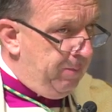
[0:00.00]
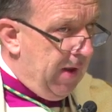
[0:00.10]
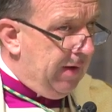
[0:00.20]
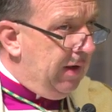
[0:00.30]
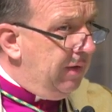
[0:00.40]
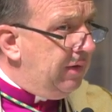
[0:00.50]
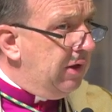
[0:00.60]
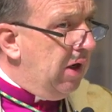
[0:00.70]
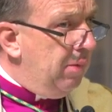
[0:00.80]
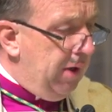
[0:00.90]
and his
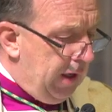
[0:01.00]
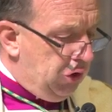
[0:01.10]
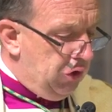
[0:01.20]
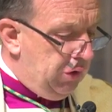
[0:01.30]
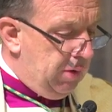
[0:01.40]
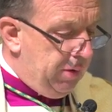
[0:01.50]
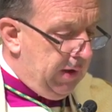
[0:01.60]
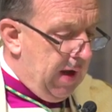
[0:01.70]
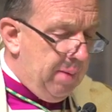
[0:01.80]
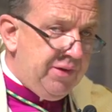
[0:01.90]
determination to
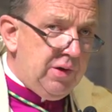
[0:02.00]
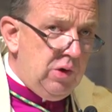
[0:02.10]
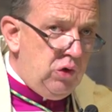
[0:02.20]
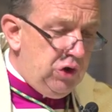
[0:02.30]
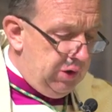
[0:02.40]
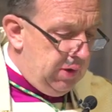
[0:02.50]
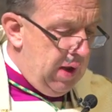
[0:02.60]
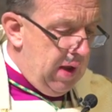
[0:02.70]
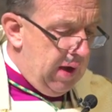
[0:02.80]
bring absolution